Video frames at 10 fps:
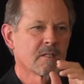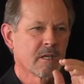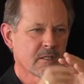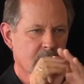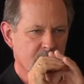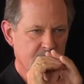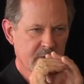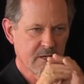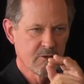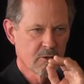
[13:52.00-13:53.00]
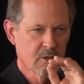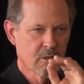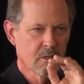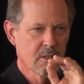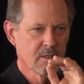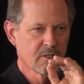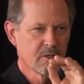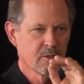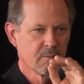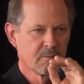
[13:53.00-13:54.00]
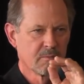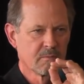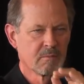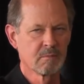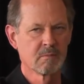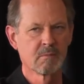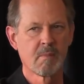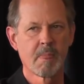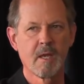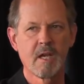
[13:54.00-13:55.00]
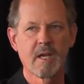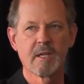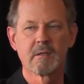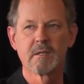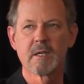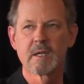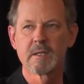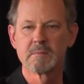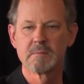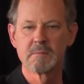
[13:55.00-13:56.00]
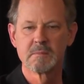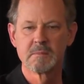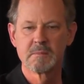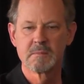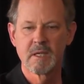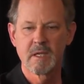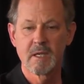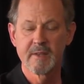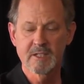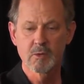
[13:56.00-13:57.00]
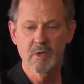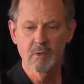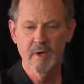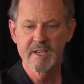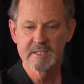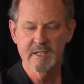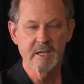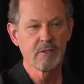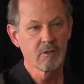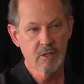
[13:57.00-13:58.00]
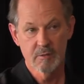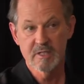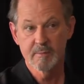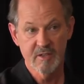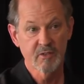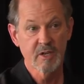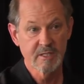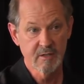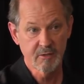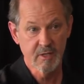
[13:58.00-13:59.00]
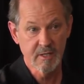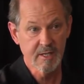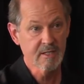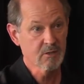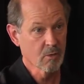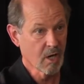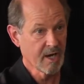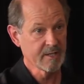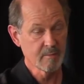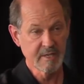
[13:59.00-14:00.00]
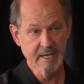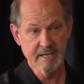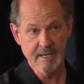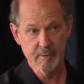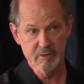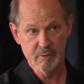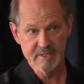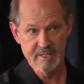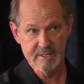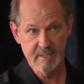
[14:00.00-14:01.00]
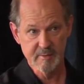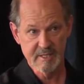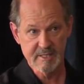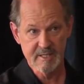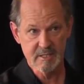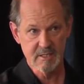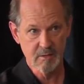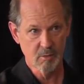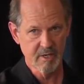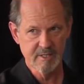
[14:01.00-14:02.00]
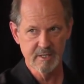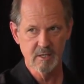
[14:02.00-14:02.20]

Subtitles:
Like someone speaking through a long tube. And that's one of the ways that I knew that it was something very different, and that's why at the beginning I was resistant, because I just didn't want to